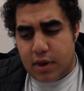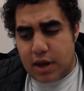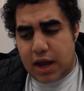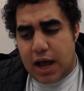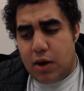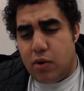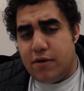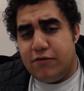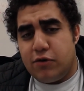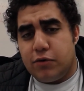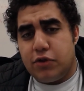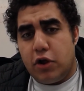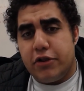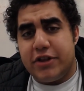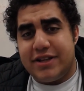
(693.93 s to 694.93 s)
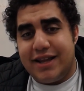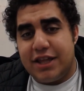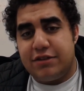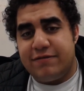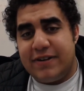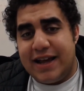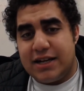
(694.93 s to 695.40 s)
However, with all the
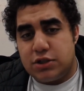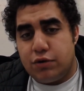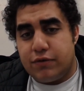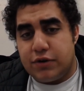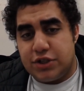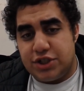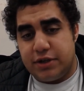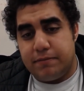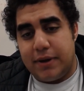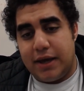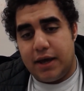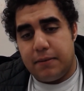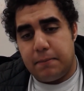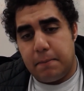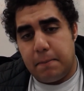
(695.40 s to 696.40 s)
death flags over Jinbei,